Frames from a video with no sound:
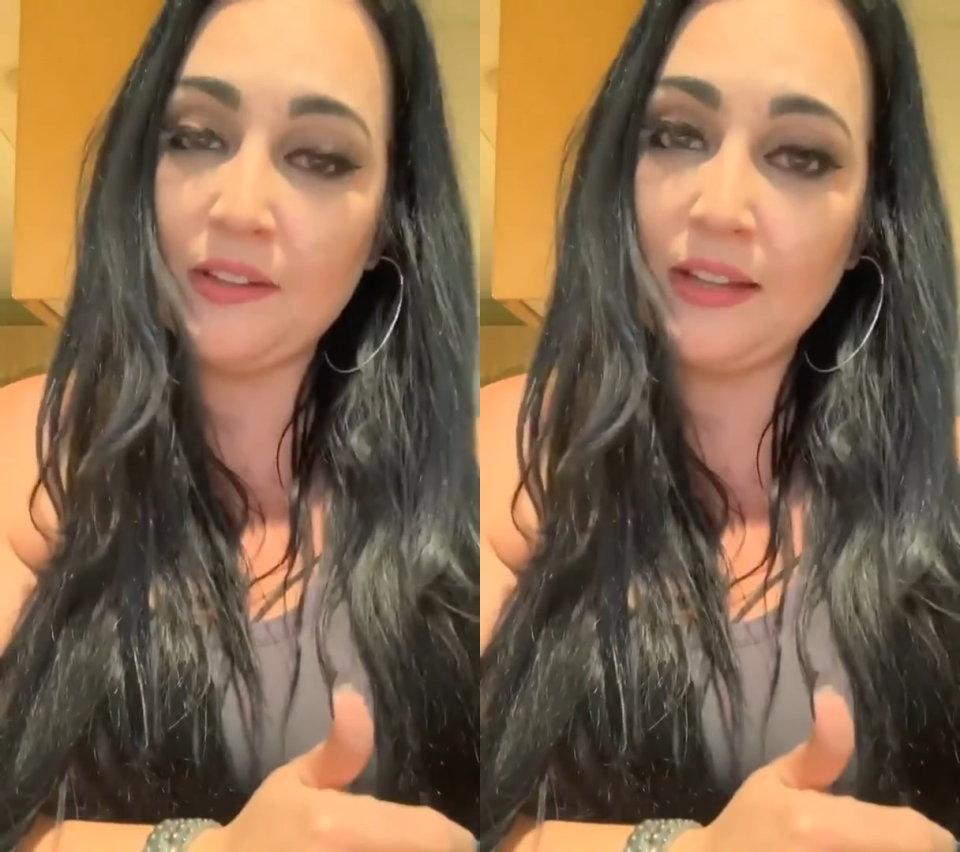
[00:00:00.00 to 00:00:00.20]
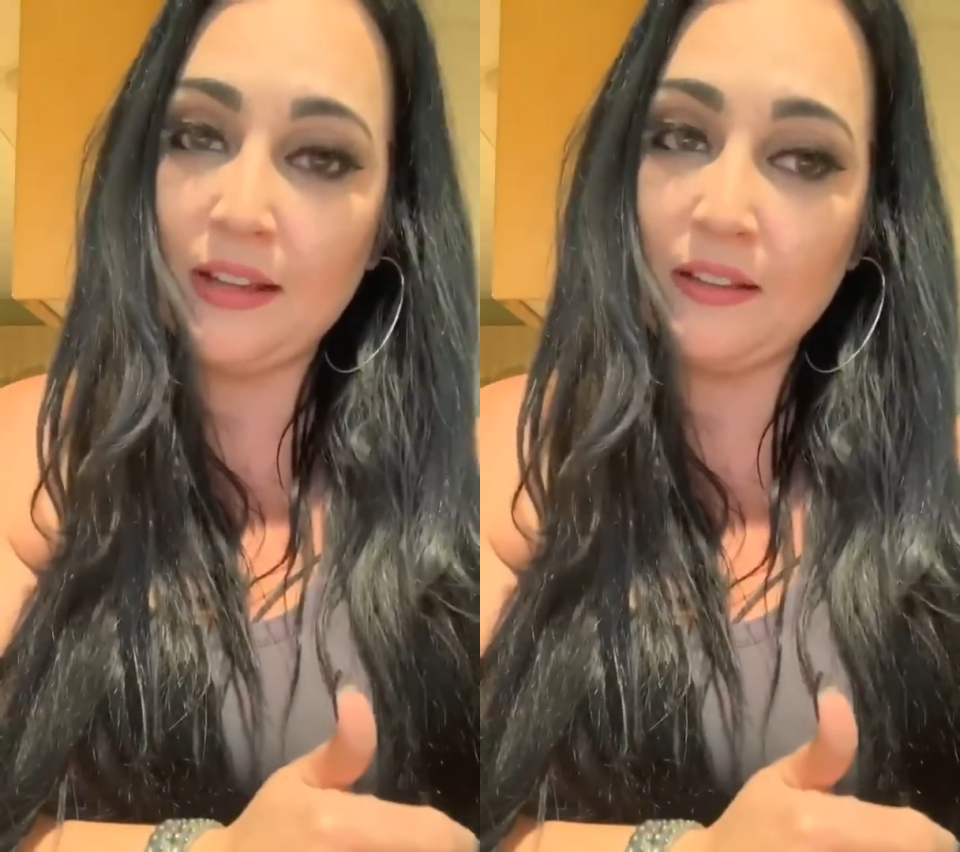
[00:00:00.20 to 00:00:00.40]
a
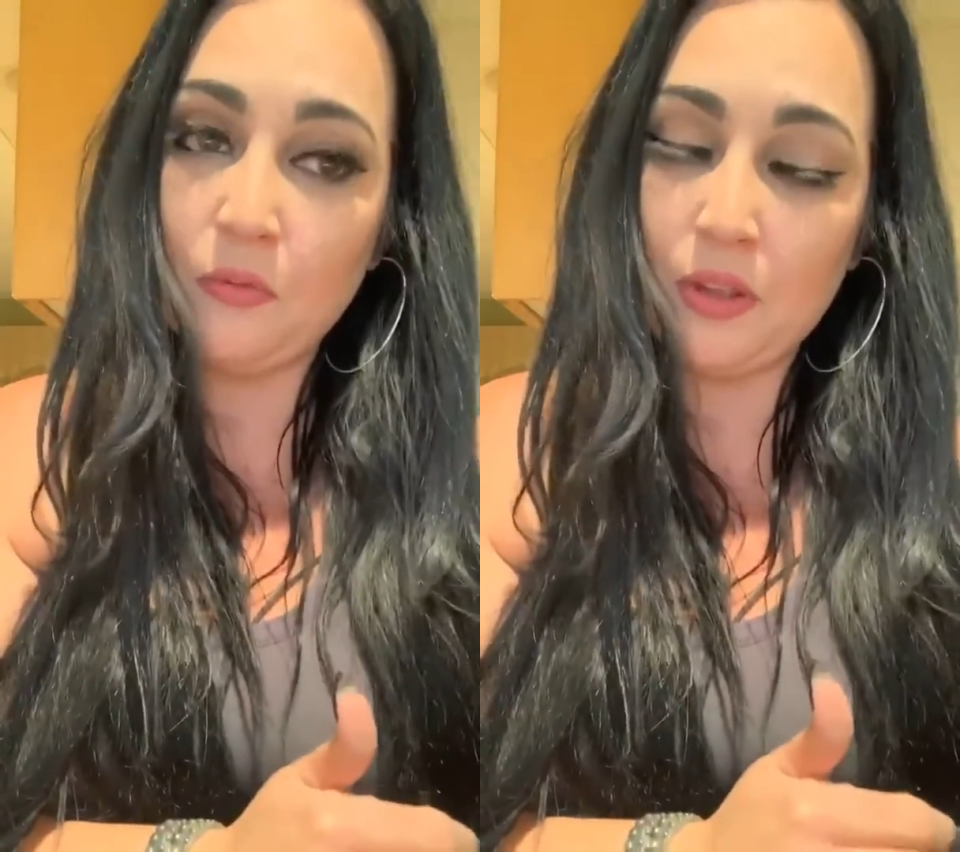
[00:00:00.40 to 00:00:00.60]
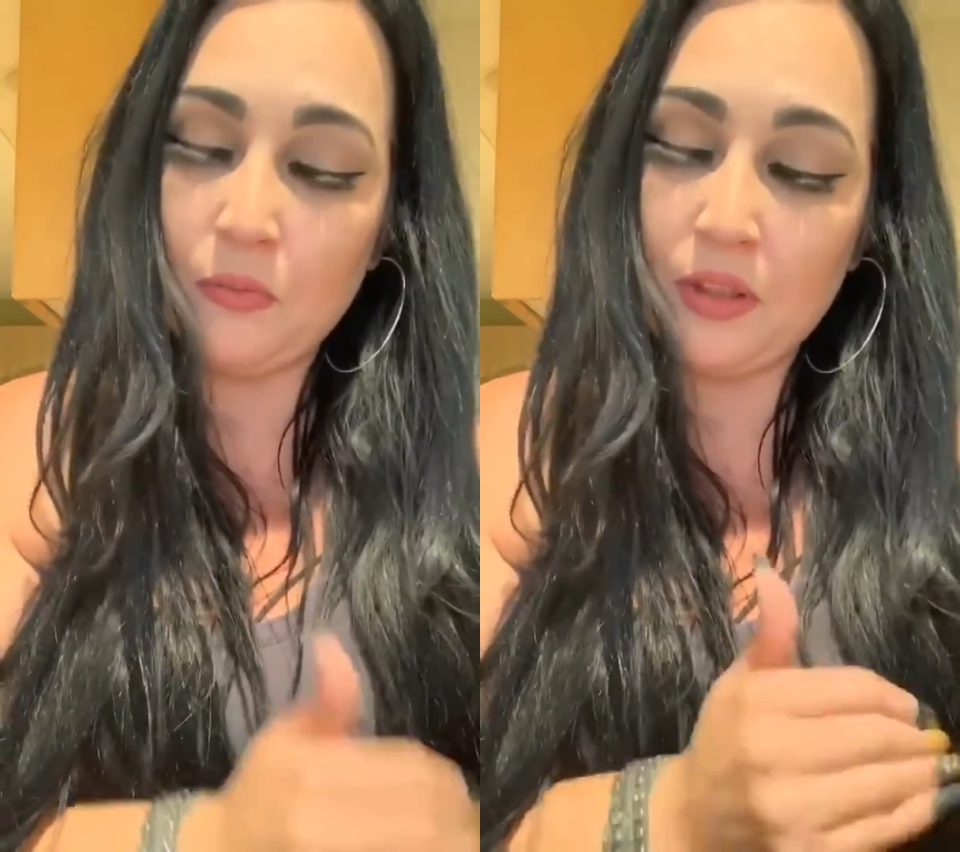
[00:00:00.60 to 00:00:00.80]
CS
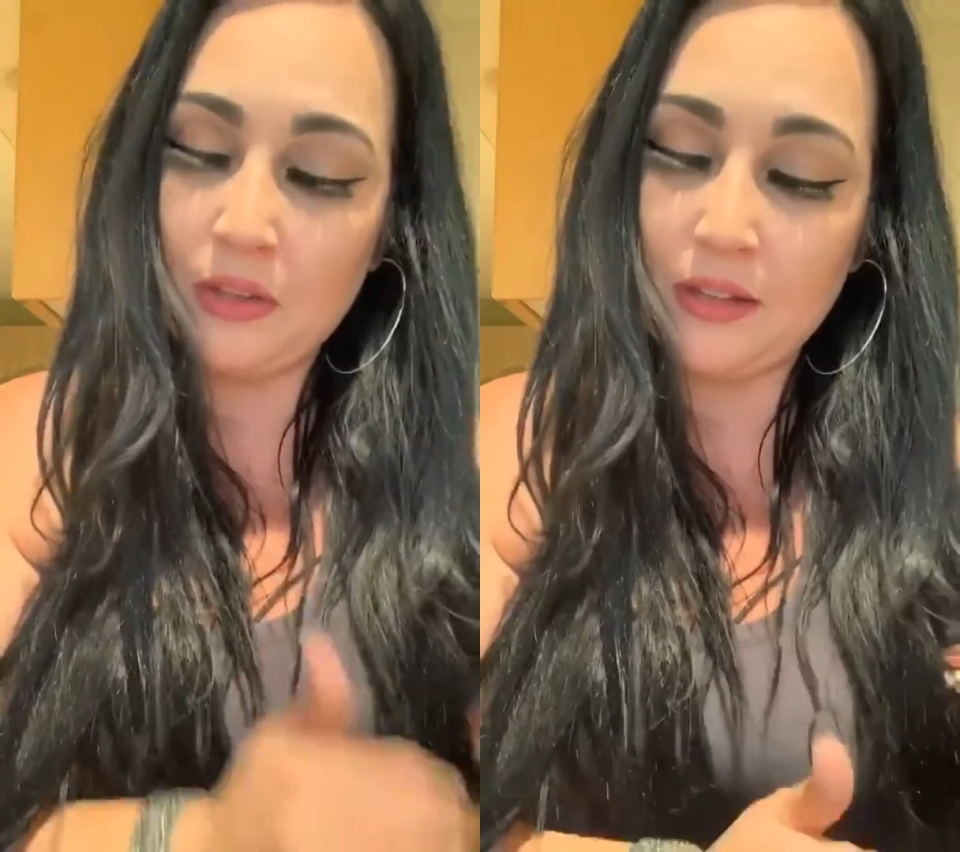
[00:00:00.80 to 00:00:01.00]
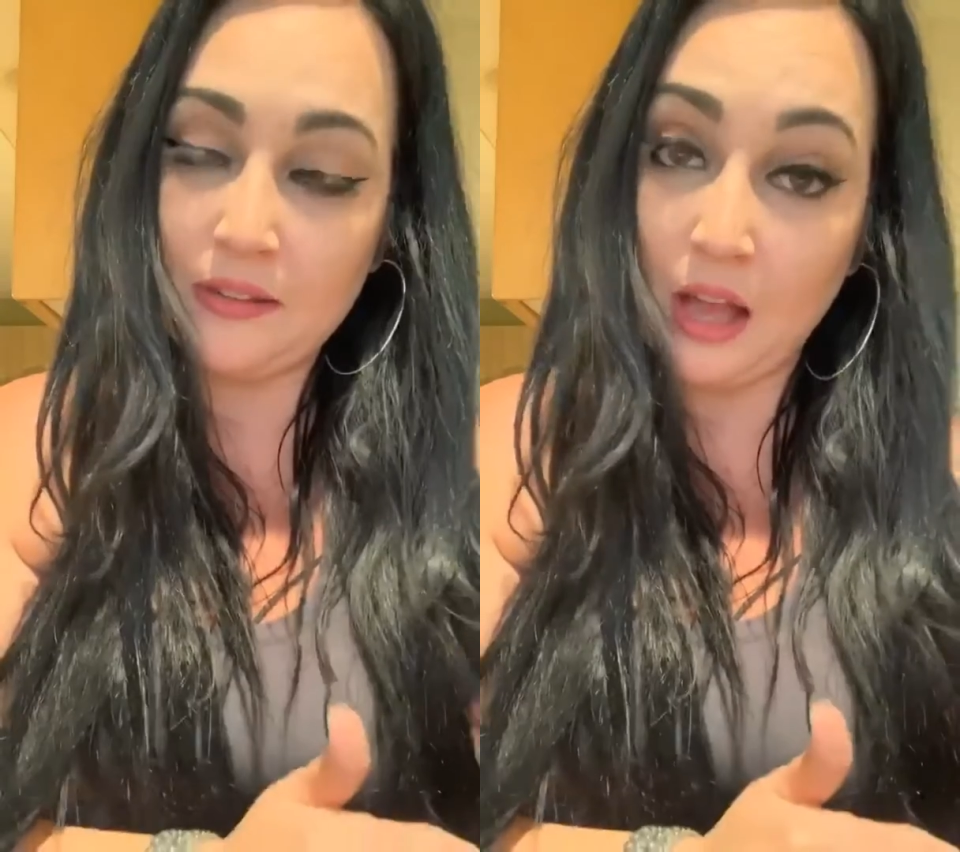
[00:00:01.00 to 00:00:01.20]
with a
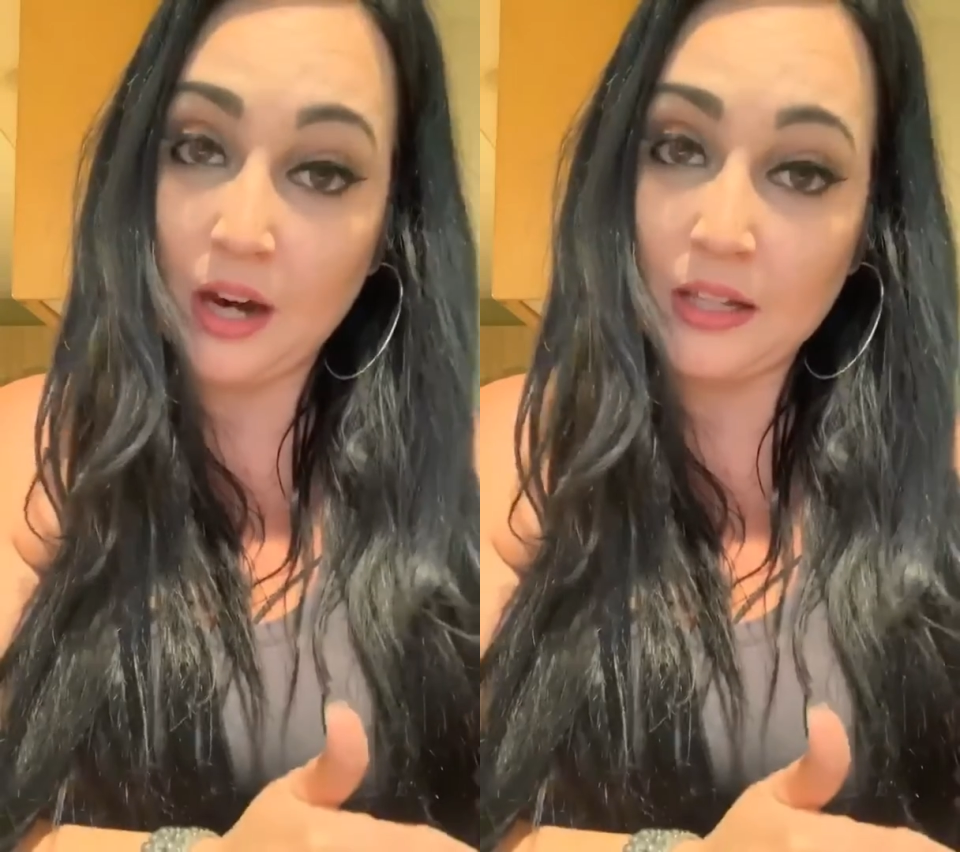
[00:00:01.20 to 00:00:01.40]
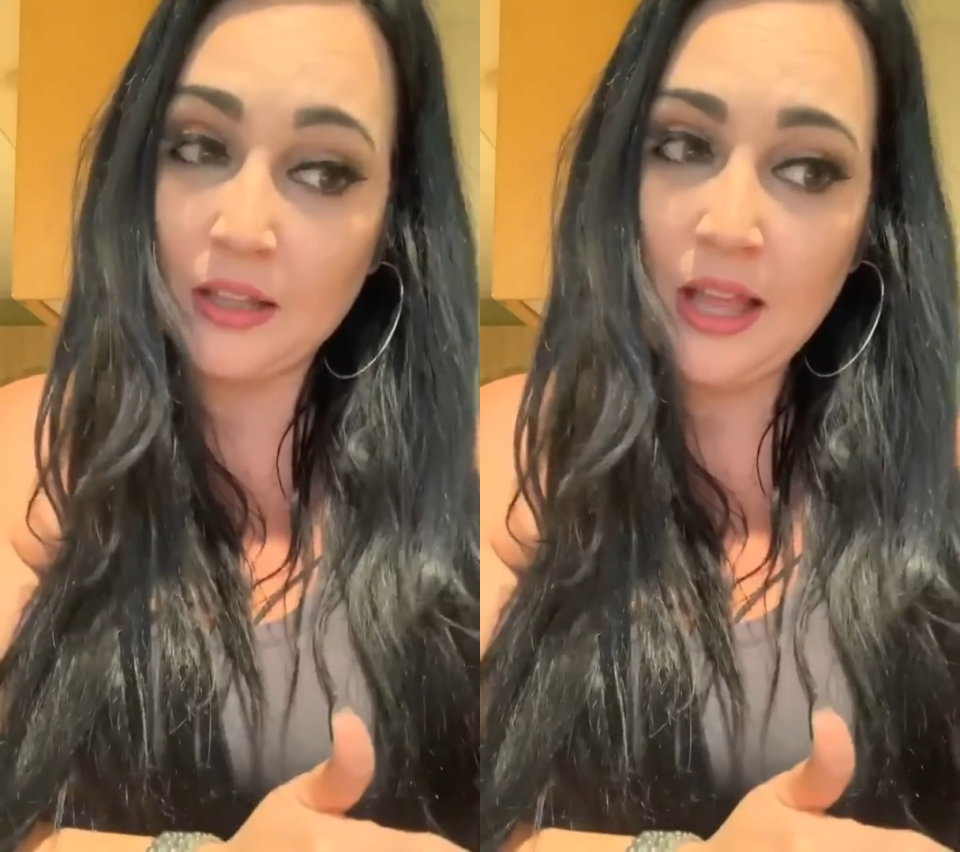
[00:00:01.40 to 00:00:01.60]

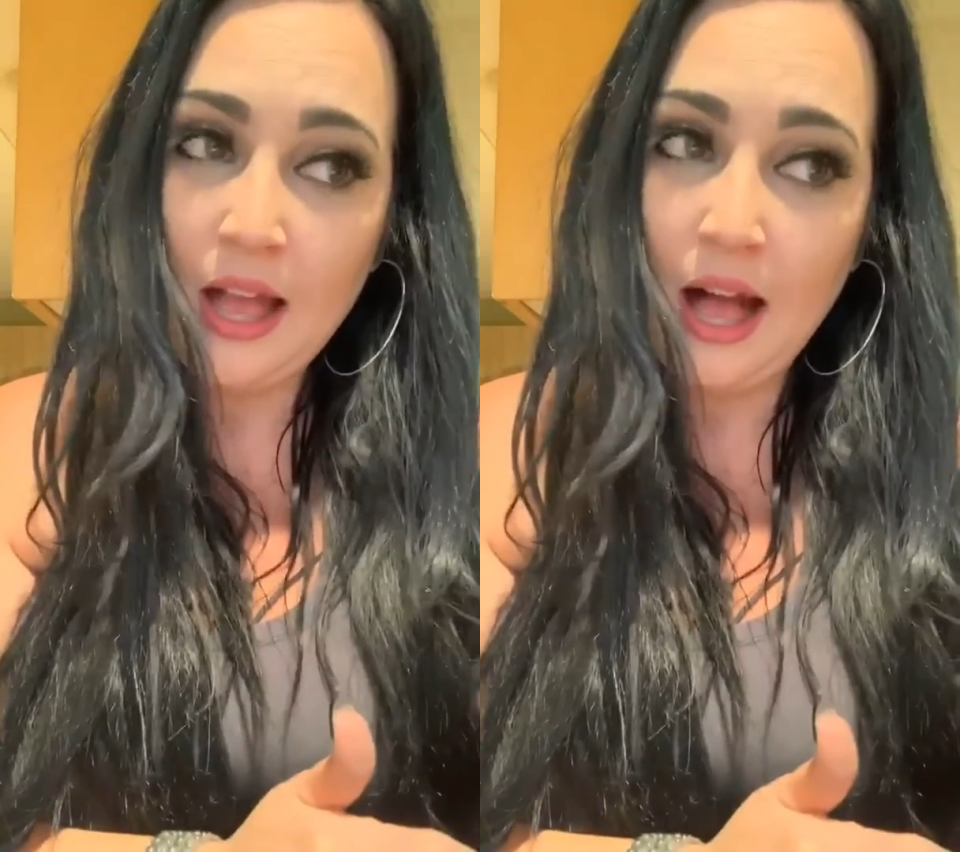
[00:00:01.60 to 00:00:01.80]
SATA,